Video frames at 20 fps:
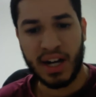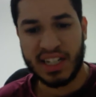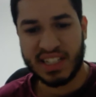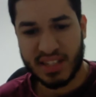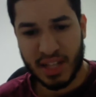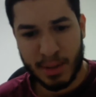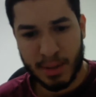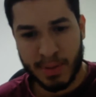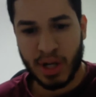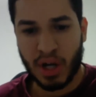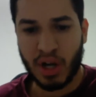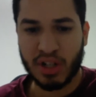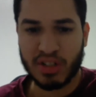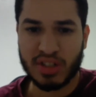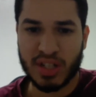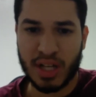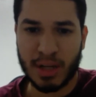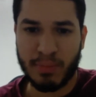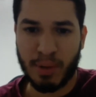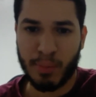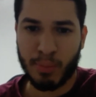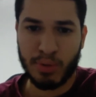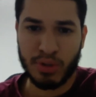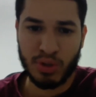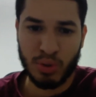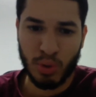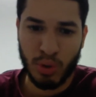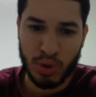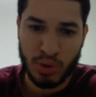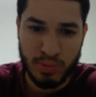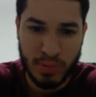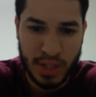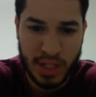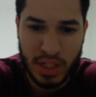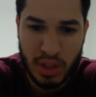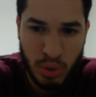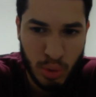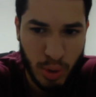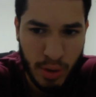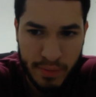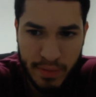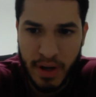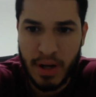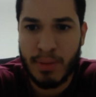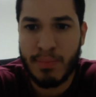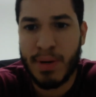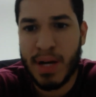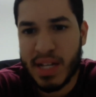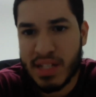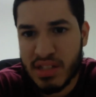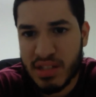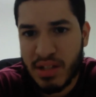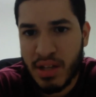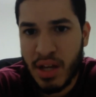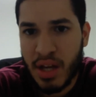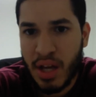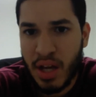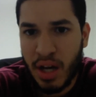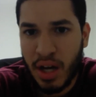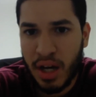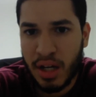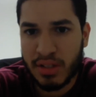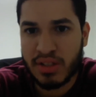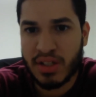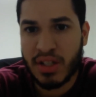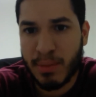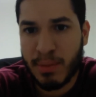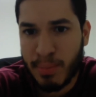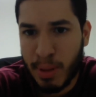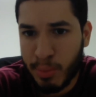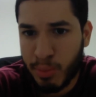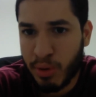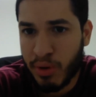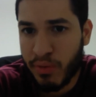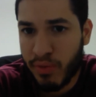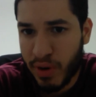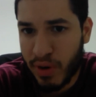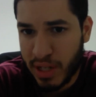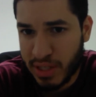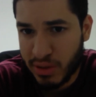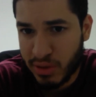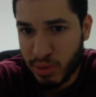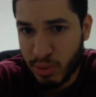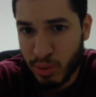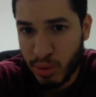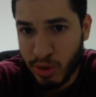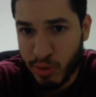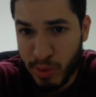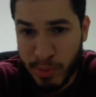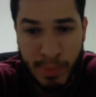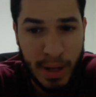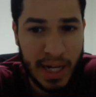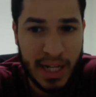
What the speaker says: It's going to be hard to come up with duels. We're going to do our very best to come up with Reigns duels.